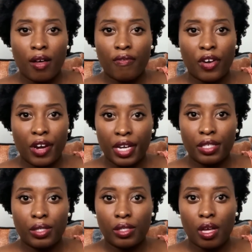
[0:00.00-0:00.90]

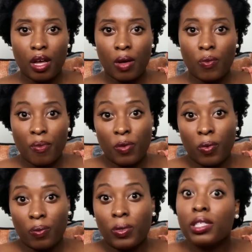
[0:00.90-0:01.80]
Various women
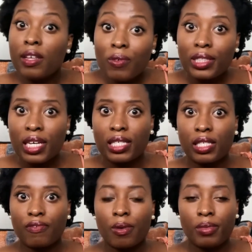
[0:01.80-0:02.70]
would live with
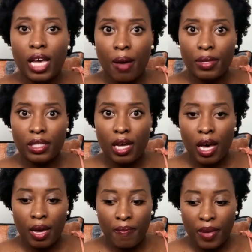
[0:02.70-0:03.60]
us from time to
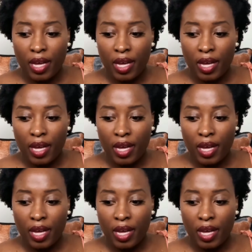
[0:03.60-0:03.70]
time.